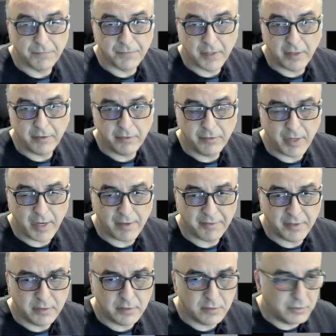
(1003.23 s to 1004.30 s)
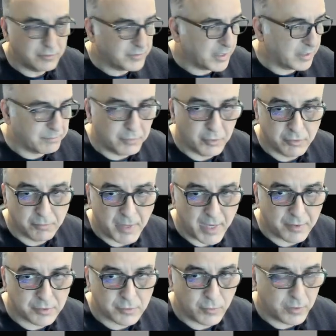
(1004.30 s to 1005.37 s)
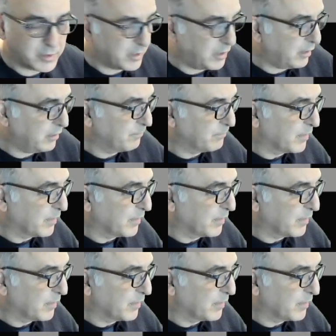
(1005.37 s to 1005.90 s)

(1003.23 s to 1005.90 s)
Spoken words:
there you have it. You've got both paddles working.